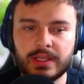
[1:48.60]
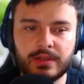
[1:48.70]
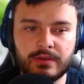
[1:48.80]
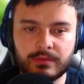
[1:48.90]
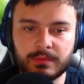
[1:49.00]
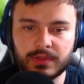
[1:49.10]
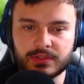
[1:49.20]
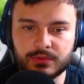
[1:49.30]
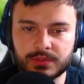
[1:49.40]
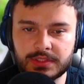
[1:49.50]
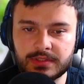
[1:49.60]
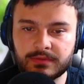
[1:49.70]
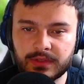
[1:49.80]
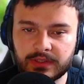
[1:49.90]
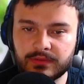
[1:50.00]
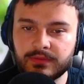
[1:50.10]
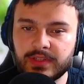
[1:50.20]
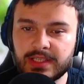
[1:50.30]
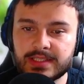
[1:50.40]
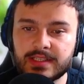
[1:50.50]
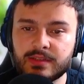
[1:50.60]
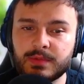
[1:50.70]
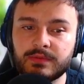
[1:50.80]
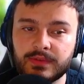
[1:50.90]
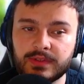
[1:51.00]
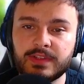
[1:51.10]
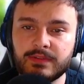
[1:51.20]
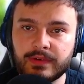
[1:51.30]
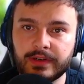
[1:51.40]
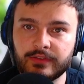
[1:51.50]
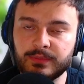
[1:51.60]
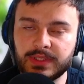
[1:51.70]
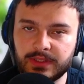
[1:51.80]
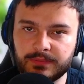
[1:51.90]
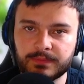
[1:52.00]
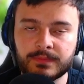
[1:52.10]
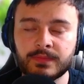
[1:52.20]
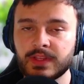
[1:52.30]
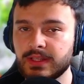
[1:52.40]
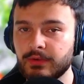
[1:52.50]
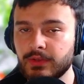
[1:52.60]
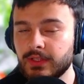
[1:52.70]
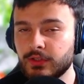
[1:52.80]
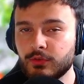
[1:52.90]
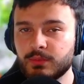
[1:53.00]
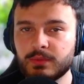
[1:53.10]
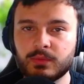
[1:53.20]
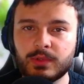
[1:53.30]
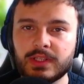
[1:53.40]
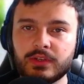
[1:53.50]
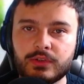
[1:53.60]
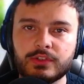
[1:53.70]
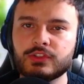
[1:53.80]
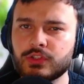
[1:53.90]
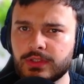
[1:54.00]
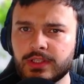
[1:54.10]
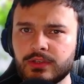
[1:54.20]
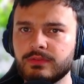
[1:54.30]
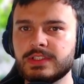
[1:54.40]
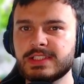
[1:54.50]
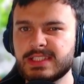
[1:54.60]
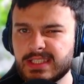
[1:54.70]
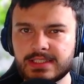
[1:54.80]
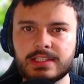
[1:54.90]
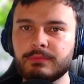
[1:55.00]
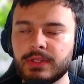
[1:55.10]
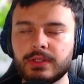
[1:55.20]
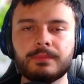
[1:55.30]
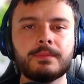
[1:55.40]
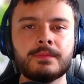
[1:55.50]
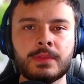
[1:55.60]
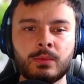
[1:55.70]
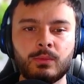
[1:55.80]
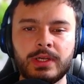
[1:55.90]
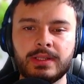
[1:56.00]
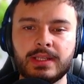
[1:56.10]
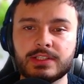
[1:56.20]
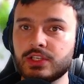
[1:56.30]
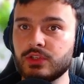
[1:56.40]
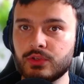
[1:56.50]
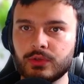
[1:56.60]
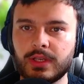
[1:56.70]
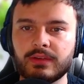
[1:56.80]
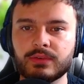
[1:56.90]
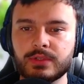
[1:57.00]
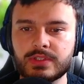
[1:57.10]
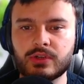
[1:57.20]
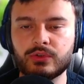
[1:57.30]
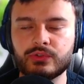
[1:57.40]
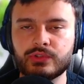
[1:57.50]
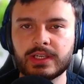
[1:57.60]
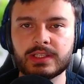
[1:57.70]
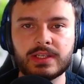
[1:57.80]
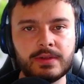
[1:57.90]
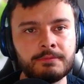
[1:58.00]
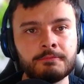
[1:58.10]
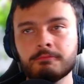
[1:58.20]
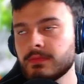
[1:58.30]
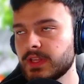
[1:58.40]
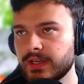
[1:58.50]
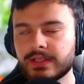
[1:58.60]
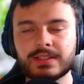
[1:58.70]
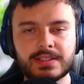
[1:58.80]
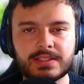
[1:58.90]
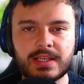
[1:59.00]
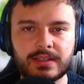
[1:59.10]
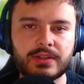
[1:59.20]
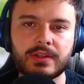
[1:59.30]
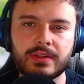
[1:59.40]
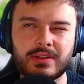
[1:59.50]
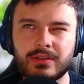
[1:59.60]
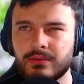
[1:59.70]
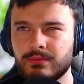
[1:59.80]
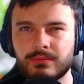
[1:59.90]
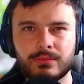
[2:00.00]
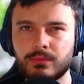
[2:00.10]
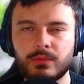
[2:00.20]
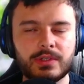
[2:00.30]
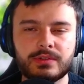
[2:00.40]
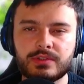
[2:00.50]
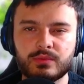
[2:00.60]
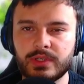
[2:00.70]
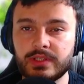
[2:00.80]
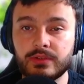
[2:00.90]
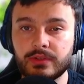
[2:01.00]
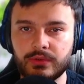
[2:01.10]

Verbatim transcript: Hearing from other sources, the final fee is said to be 55 million. Now, I think a lot of people, when they heard Sterling going for 60 million, when there's a year left on his contract, I can understand how you think, why not just wait a year?